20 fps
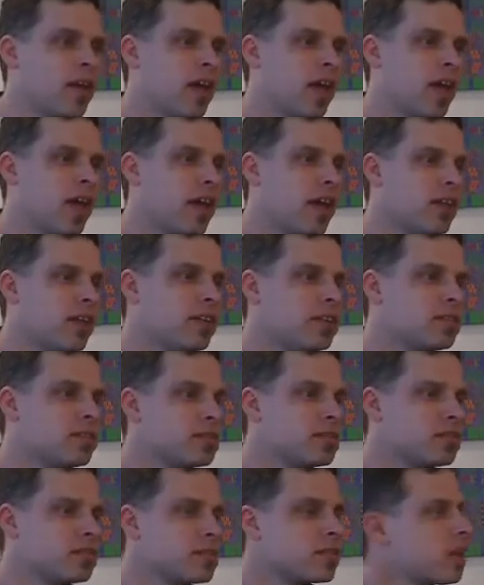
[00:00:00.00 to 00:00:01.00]
and
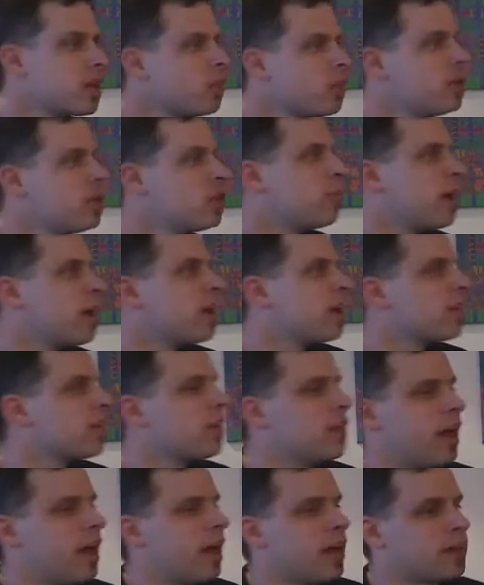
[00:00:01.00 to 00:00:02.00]
can we do better
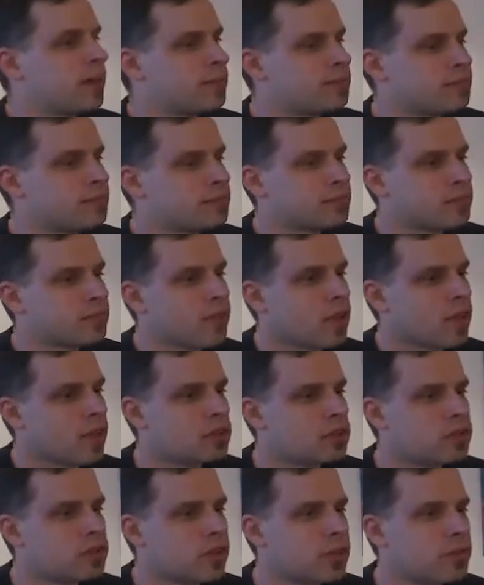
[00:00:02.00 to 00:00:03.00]
than that?
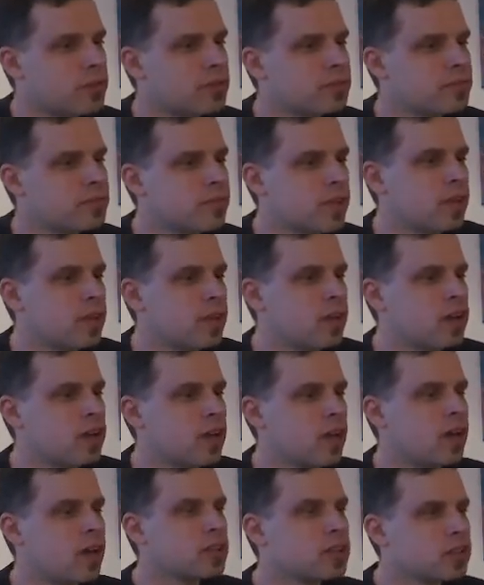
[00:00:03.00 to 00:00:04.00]
So
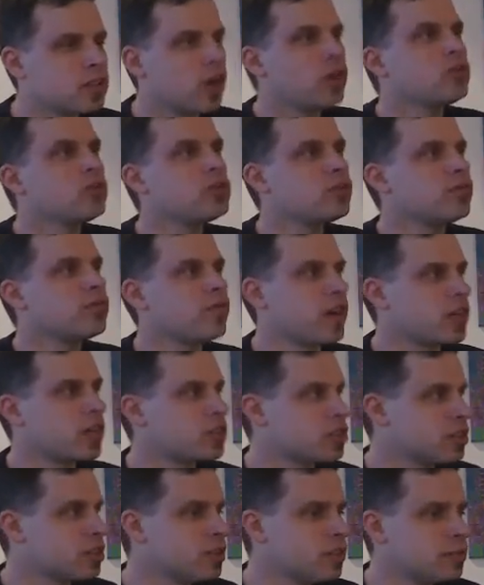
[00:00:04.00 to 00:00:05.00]
a total
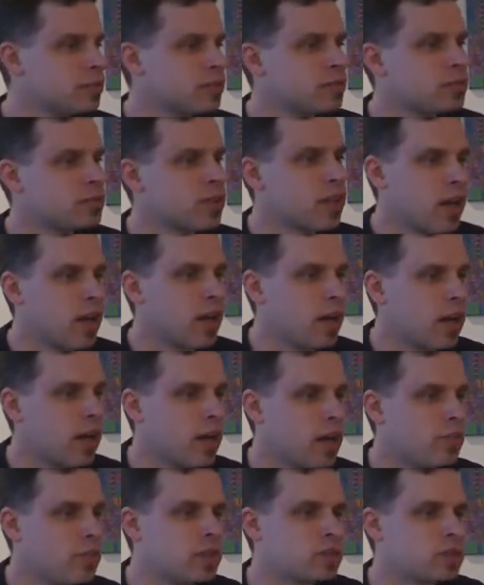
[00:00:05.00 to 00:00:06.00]
function
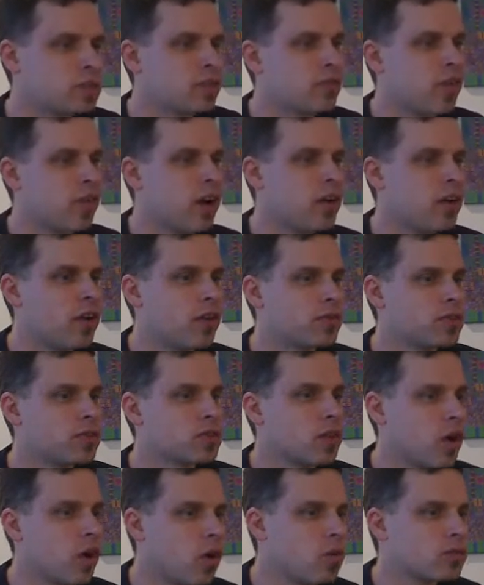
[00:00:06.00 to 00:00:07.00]
is defined over its
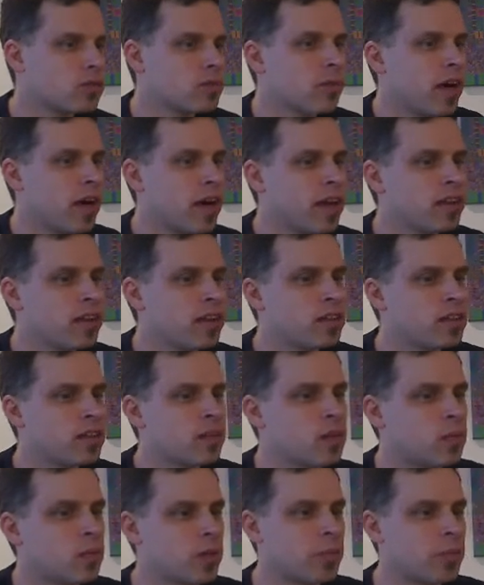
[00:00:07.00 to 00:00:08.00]
whole domain,
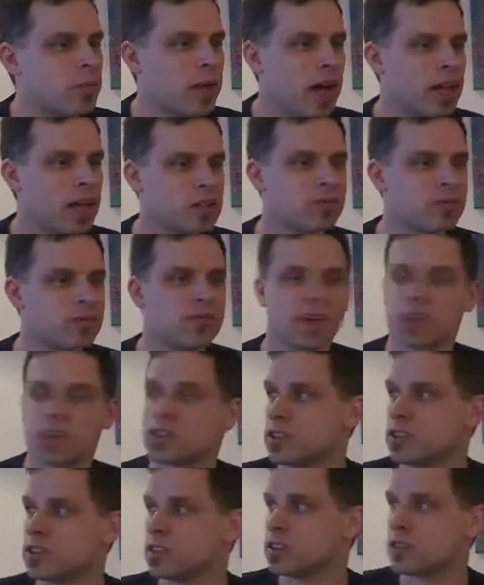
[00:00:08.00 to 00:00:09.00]
while a partial
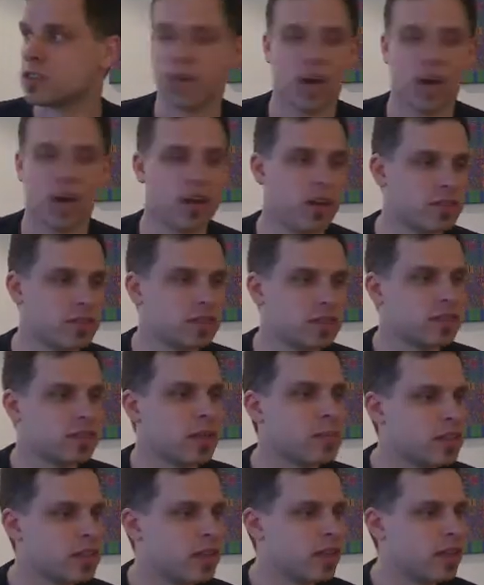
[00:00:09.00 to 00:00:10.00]
function is defined over a
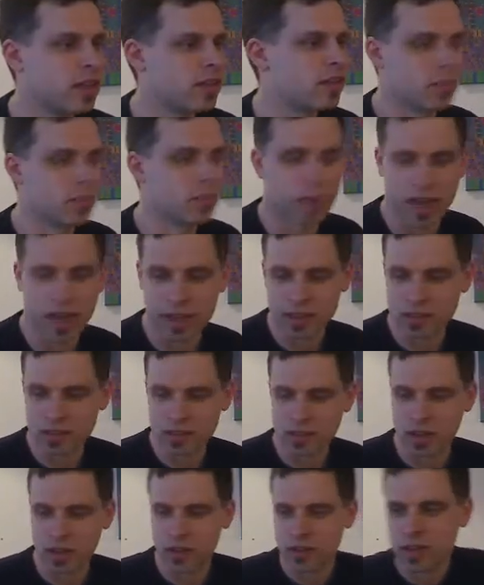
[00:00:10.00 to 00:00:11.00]
subset of the domain.
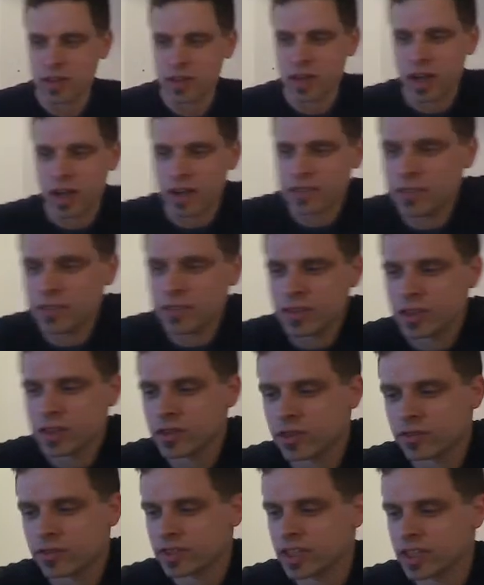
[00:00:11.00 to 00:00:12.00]
So I've given you
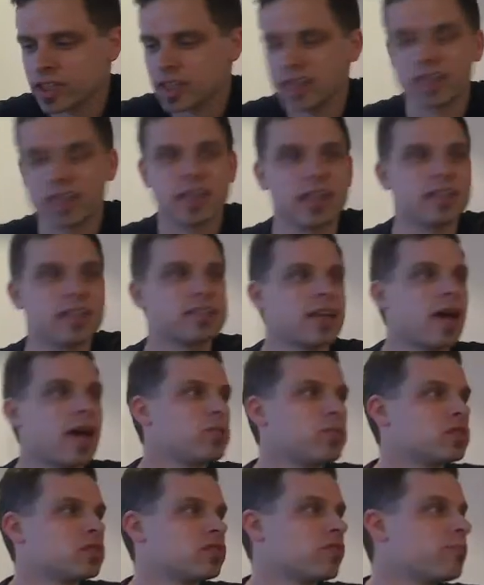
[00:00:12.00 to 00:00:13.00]
three
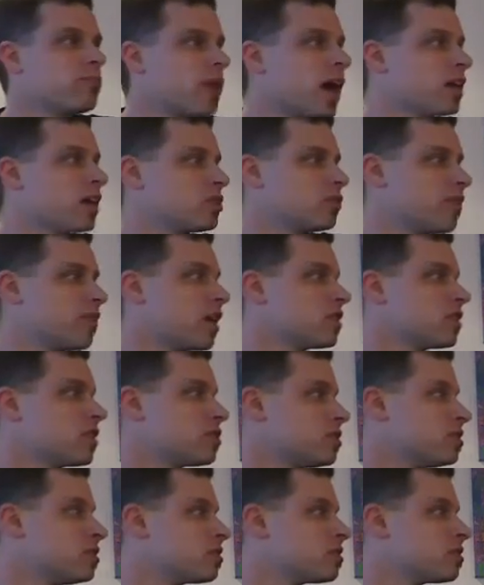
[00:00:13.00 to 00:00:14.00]
examples of partial
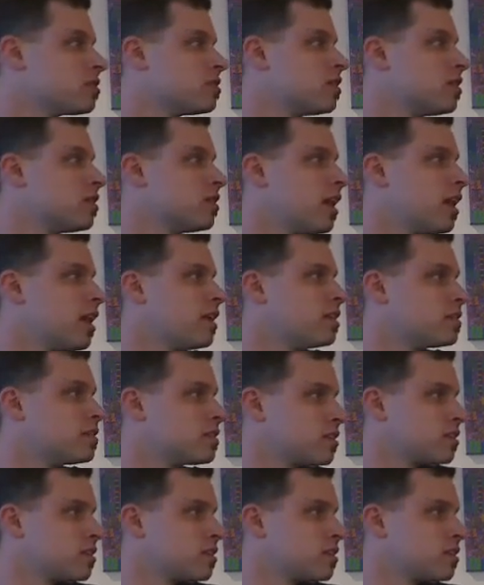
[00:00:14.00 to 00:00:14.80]
functions. That is,